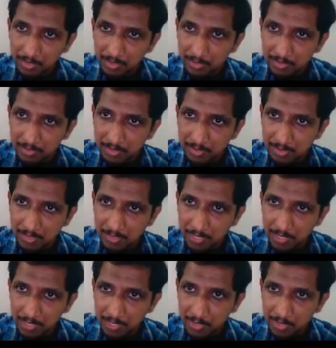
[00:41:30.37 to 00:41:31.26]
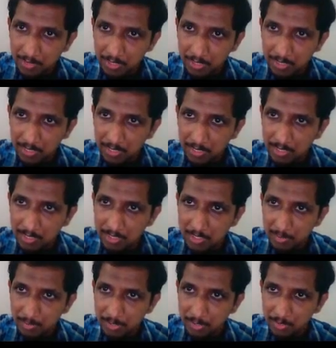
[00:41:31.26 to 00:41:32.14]
the center to center
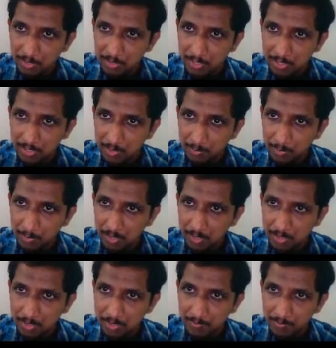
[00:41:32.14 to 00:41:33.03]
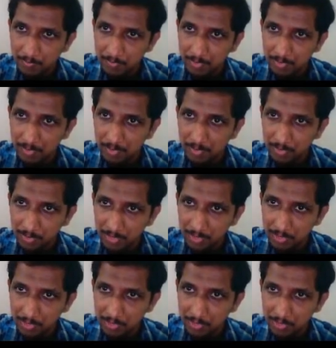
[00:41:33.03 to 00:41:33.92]
distance between these bars.
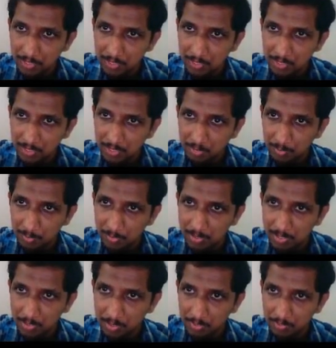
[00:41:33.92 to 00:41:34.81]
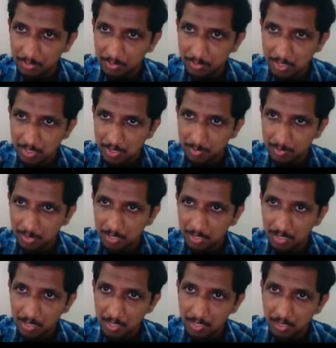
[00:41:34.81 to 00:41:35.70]
Okay, the distance from the center of the first
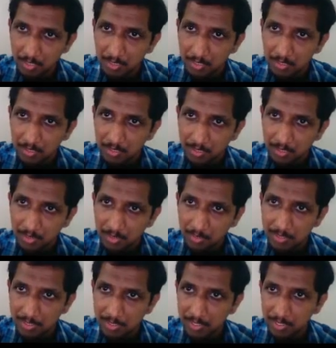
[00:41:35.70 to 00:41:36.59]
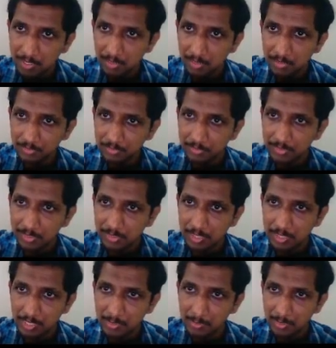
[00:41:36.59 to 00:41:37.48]
bar to the center of the
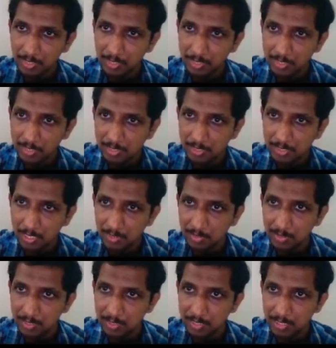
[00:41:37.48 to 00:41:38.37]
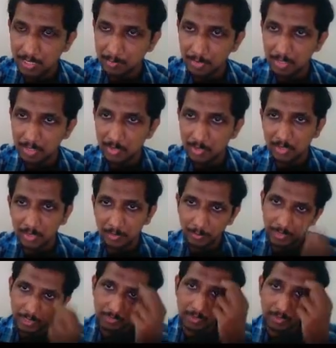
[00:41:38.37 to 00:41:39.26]
second bar is actually termed as your
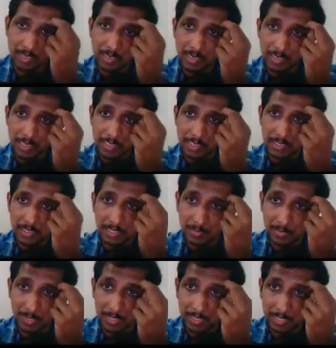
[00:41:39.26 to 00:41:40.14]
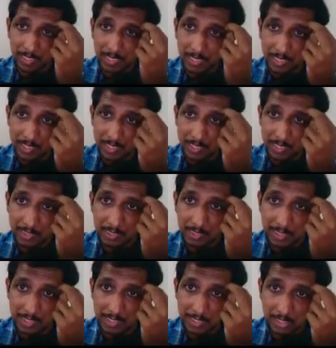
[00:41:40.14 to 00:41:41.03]
B1. Similarly,
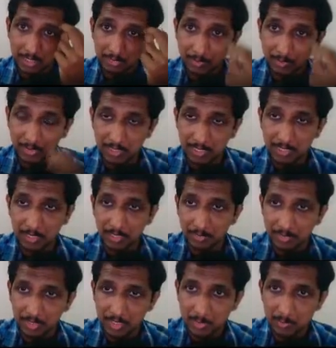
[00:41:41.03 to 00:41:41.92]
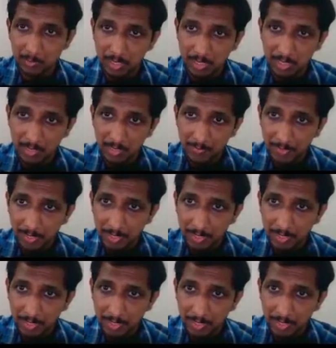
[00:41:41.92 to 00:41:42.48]
the distance from the center of this bar